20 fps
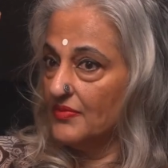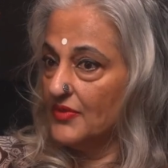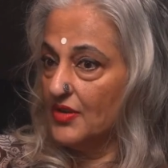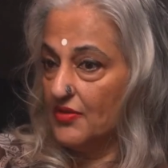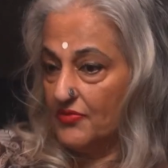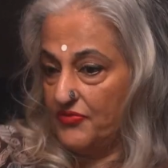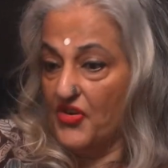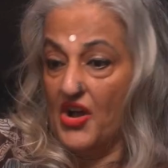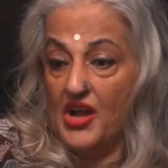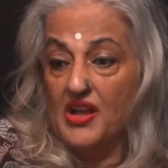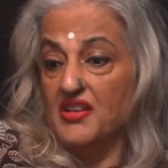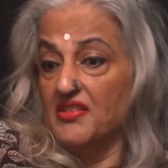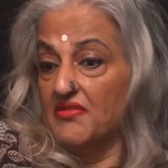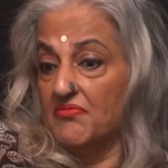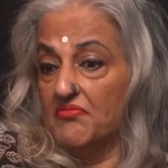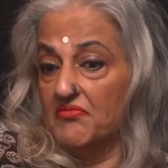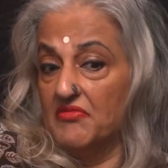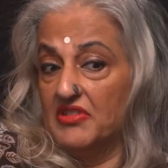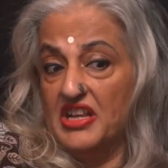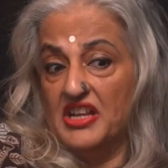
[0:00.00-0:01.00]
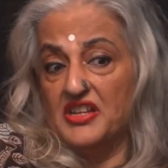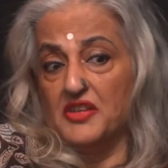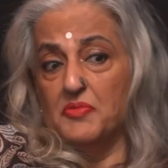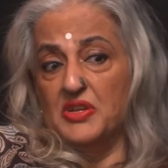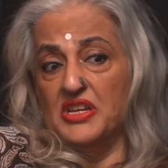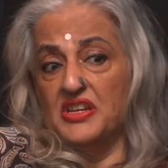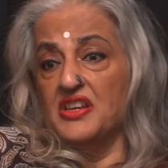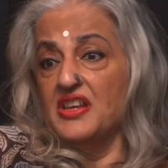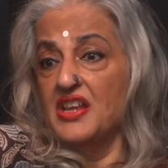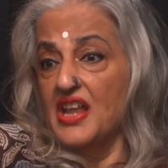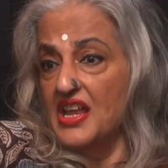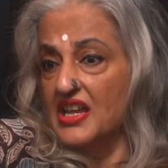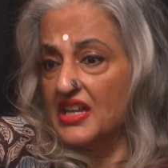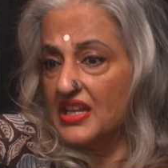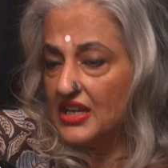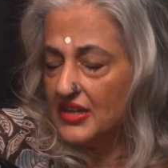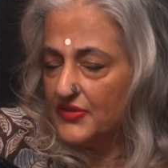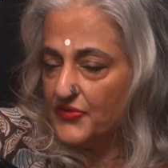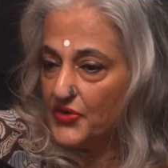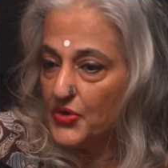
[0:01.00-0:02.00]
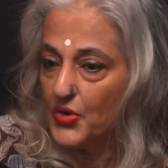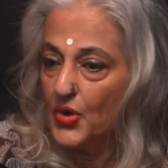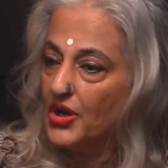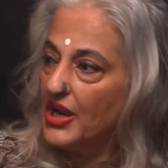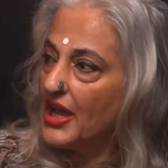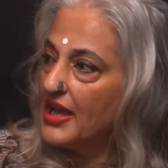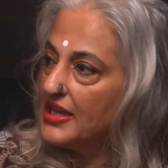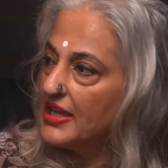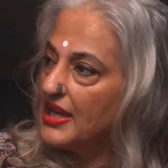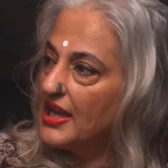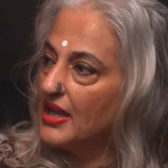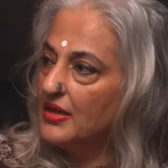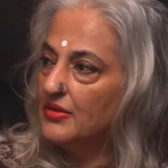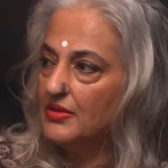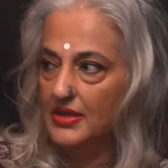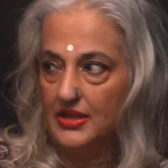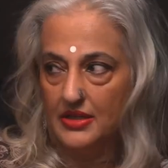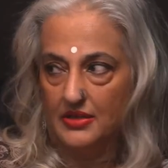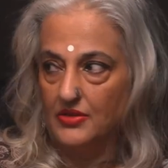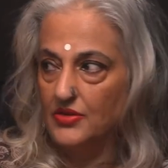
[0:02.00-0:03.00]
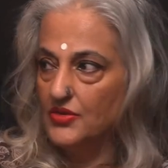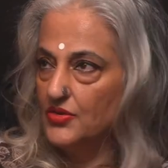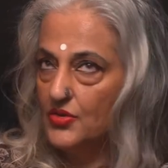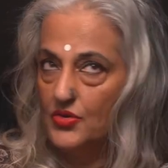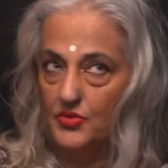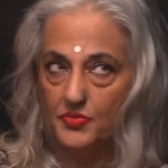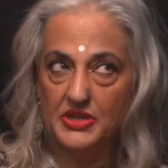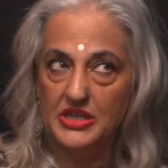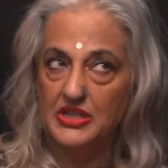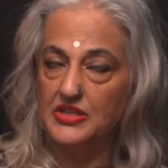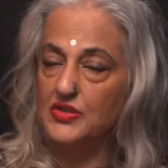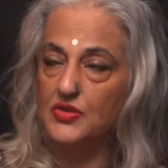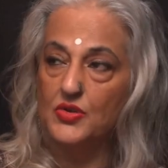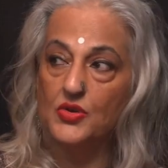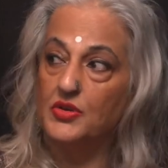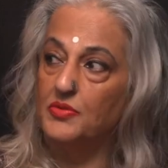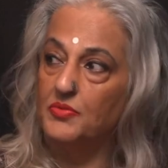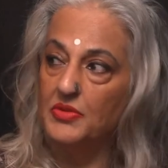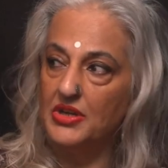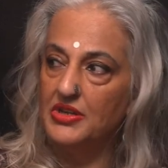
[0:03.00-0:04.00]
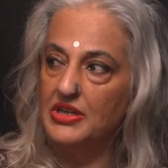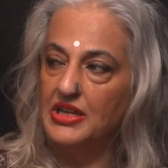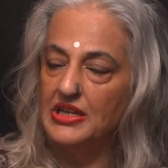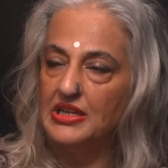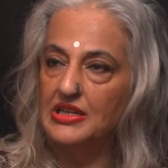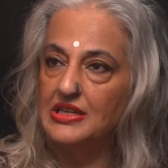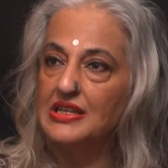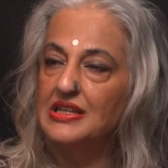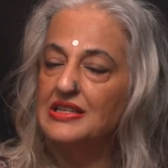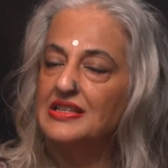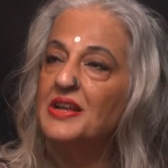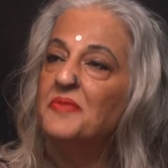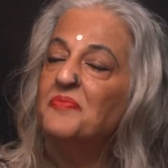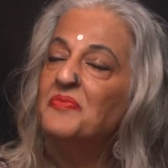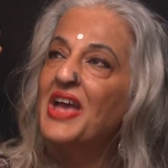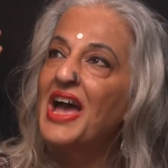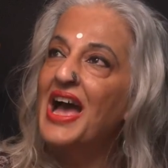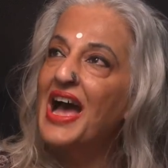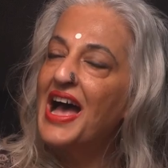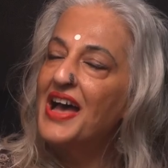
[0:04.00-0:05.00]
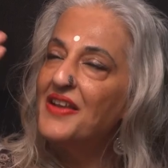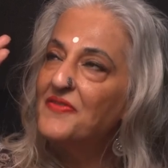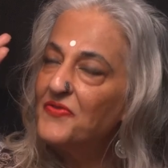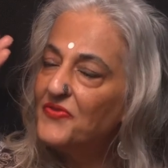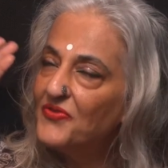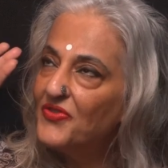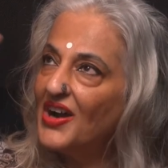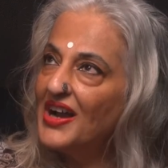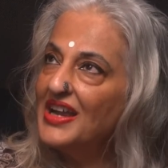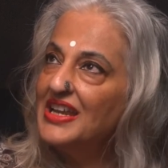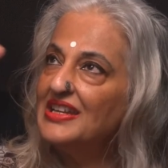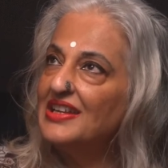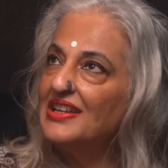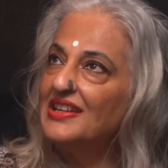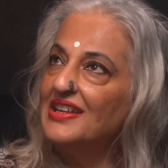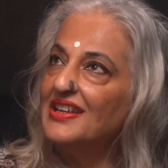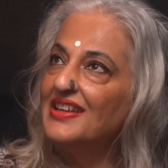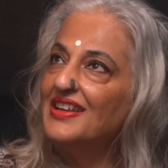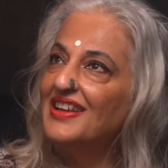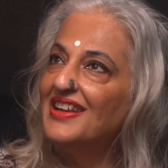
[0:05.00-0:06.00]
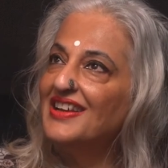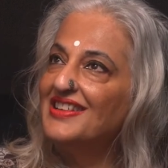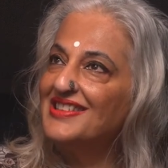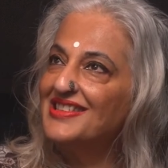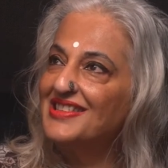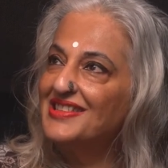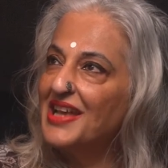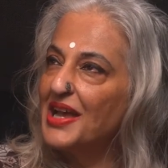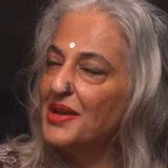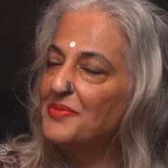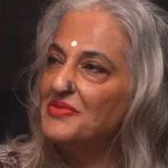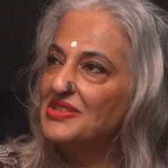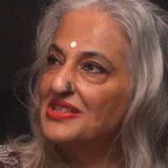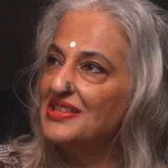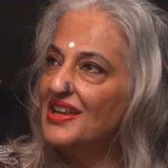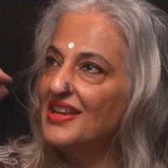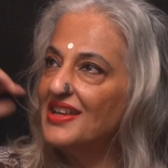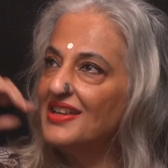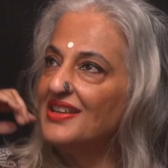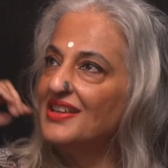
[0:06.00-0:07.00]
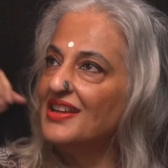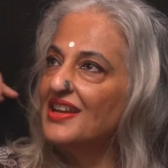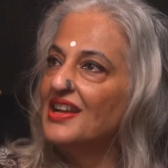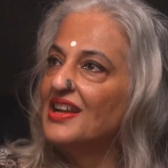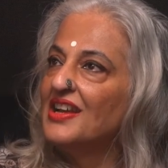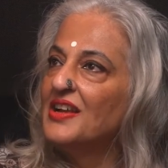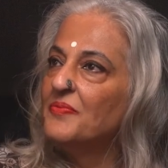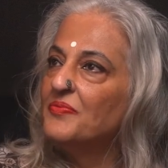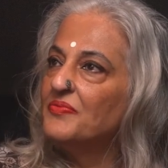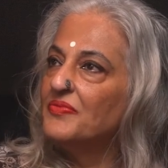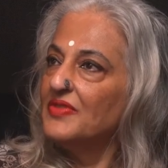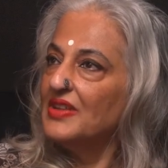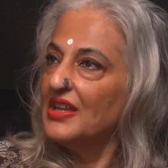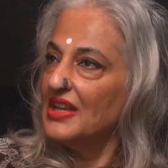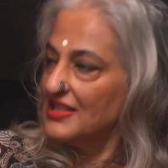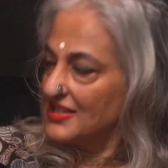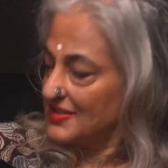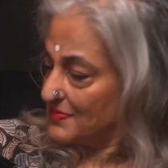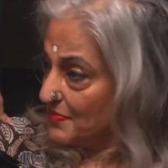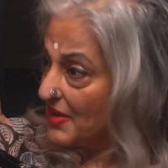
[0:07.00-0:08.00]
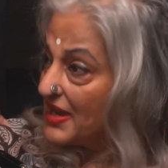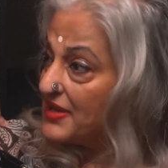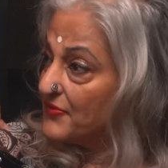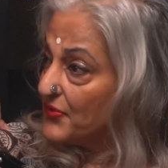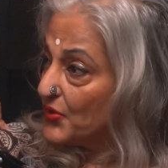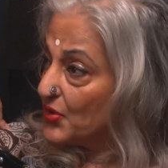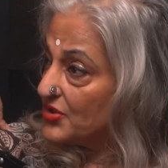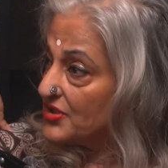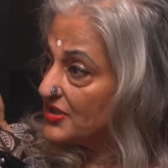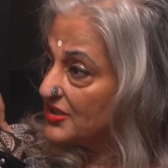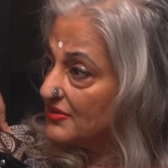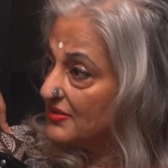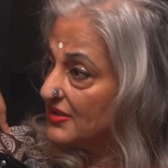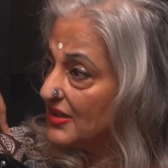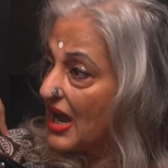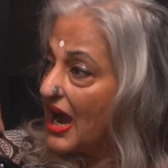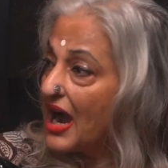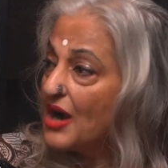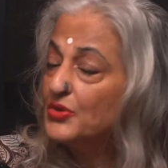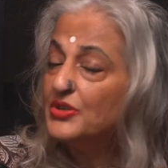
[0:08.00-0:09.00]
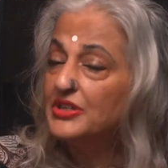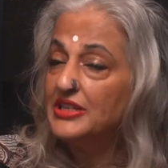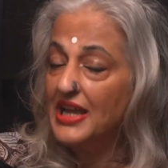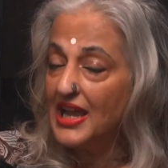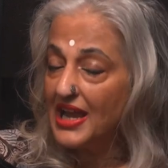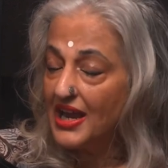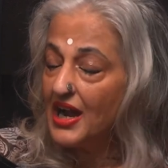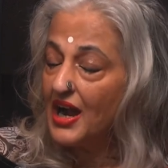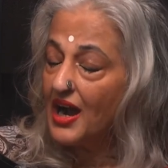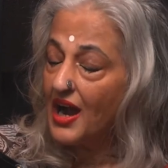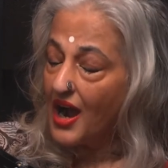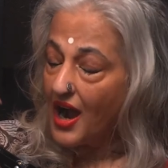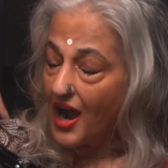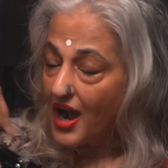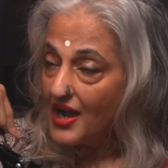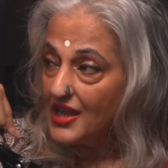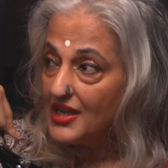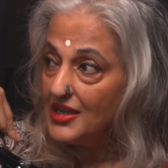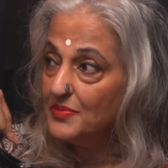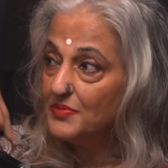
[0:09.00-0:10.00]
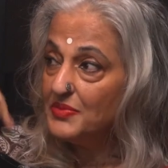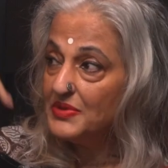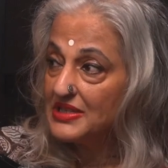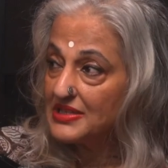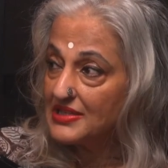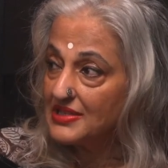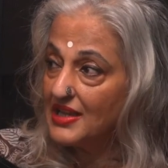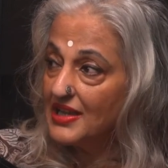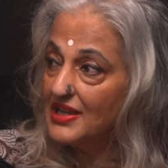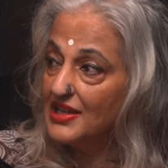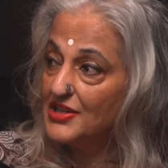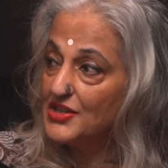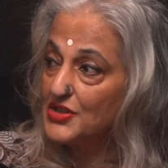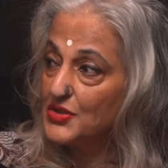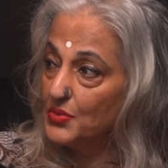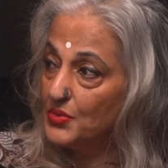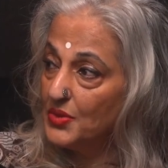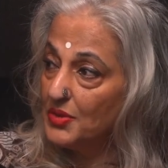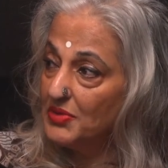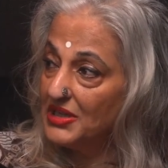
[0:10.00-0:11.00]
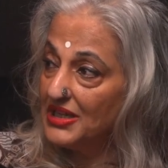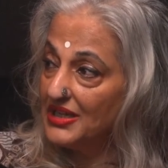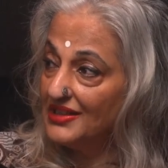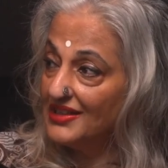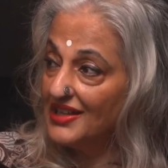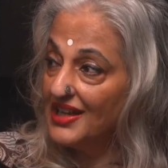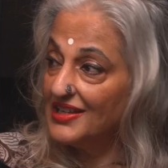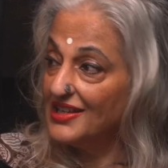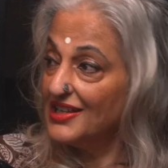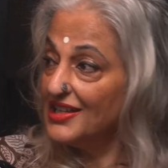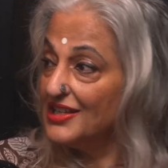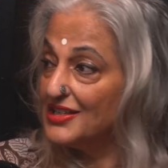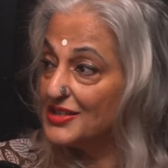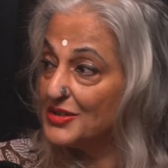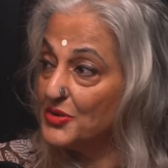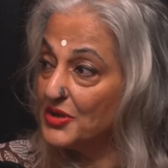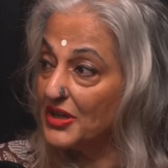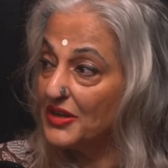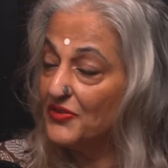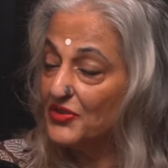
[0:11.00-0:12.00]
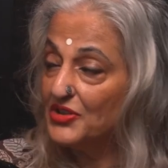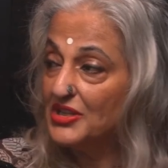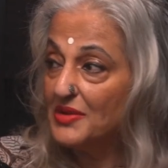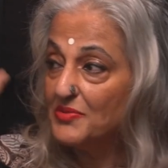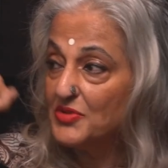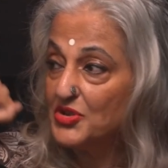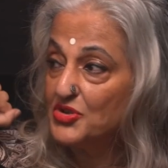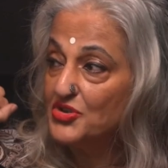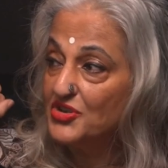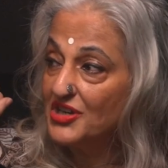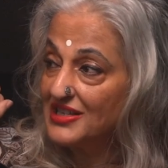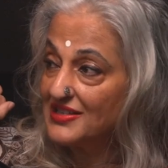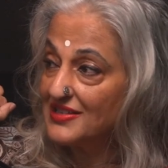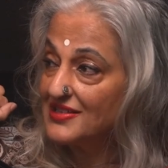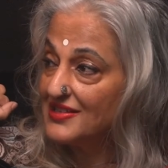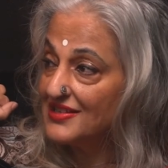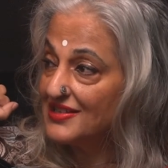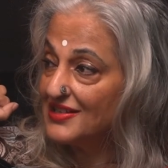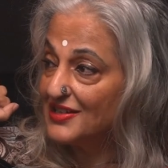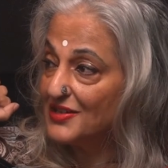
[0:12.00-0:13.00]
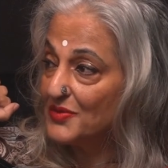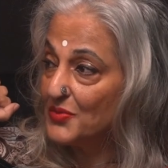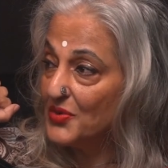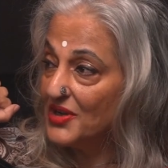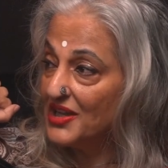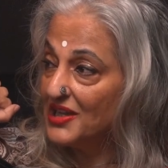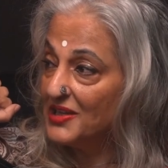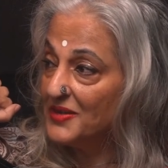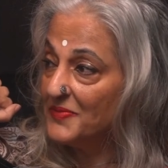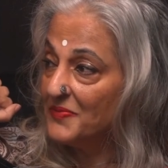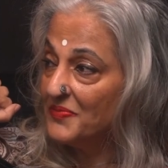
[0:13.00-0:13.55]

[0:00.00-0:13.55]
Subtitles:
fine, let her be naked for all I care. Like, nobody's talking about nakedness. And finally, it's them saying, it's my fault. How dare I be saying to women that it's okay for them to dress a certain way?